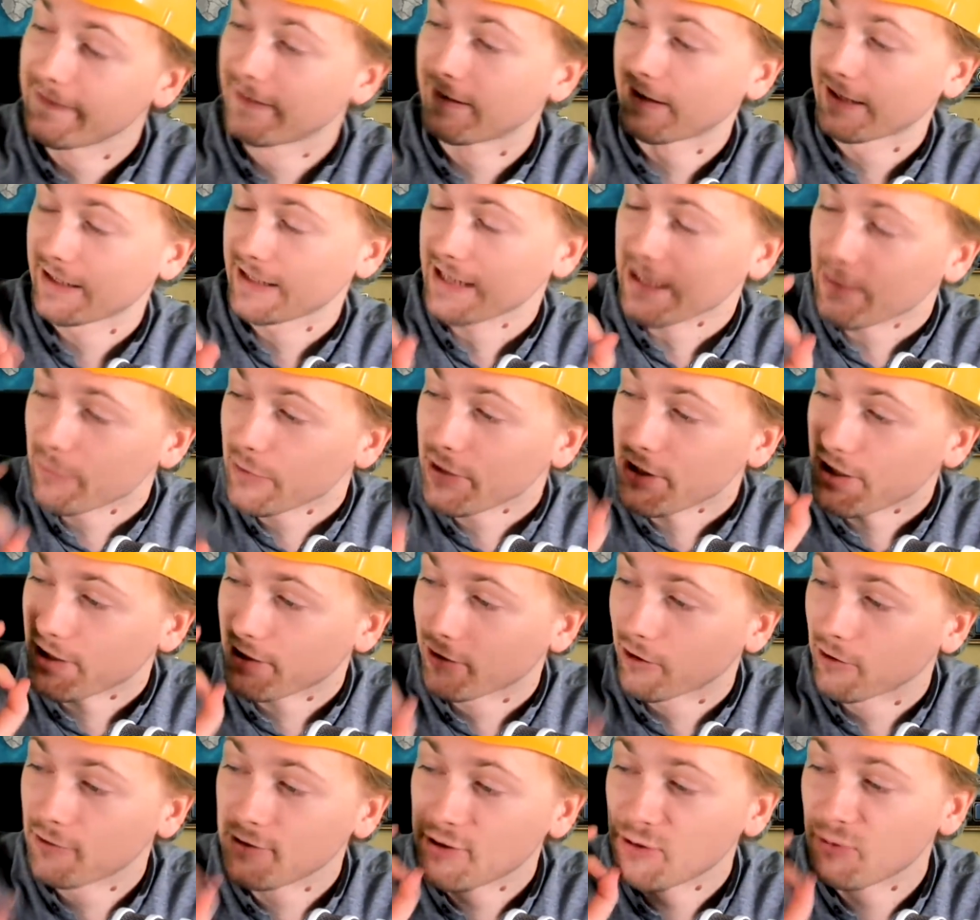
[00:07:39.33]
Right now we are
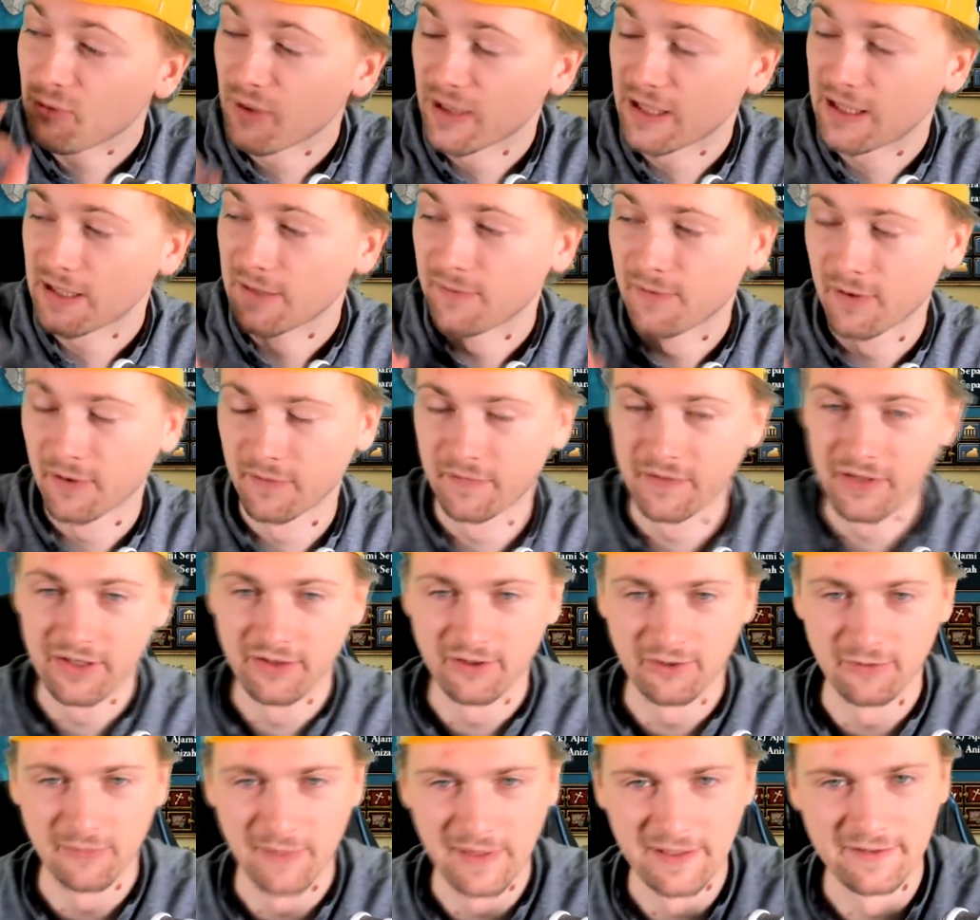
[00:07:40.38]
only waiting for the
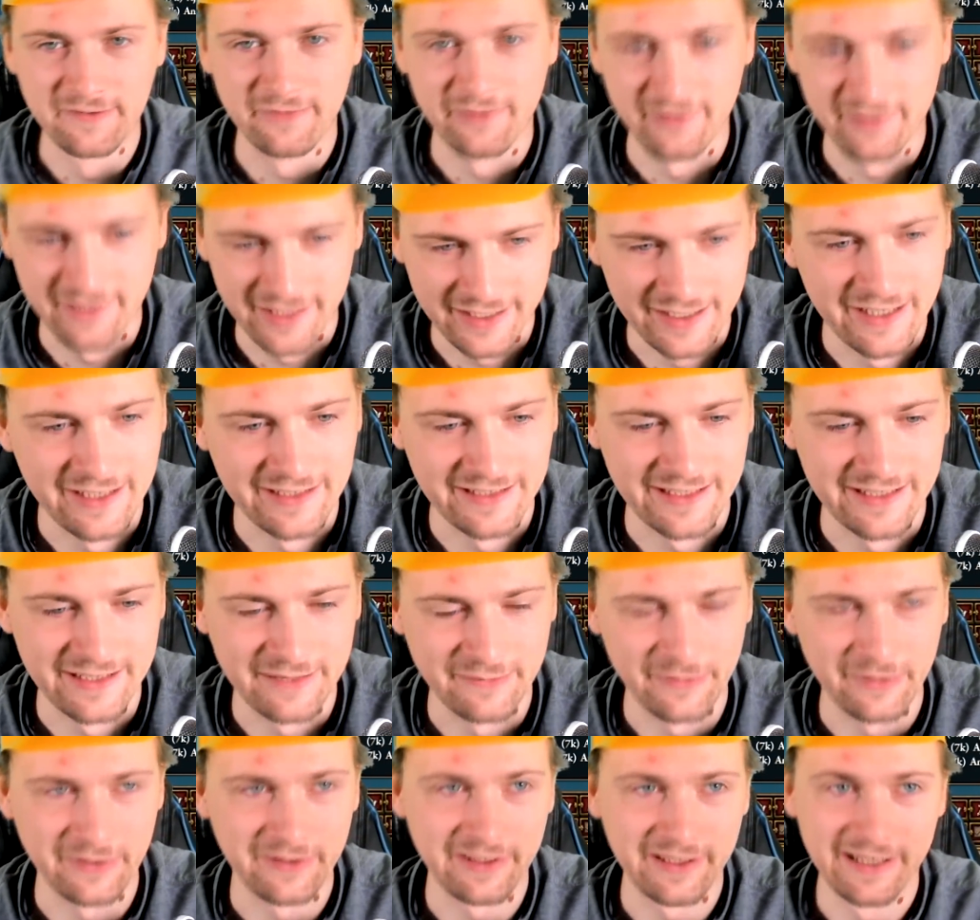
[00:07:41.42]
Ottomans to attack us as
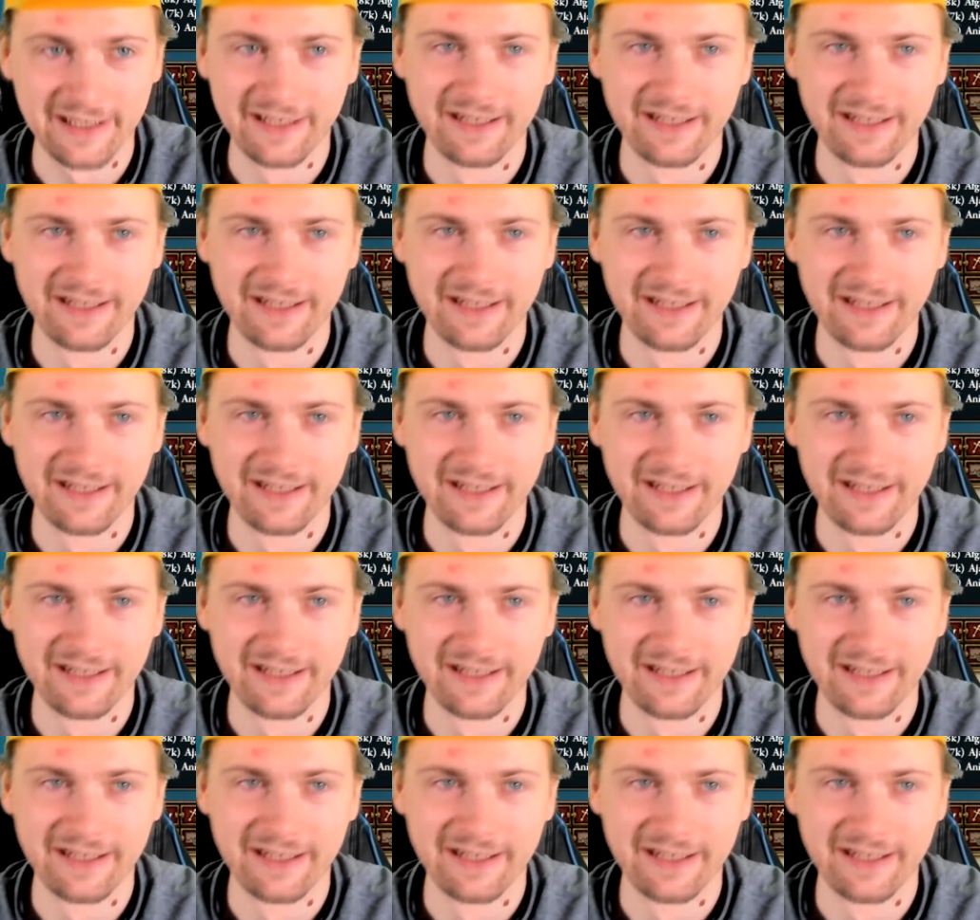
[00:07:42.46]
well.